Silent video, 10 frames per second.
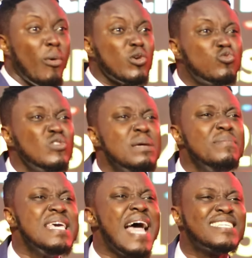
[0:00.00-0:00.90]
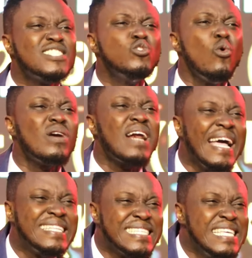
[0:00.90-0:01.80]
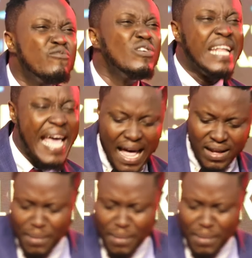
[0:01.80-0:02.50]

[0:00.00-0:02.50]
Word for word: them. he has no right even in hell. Let me read that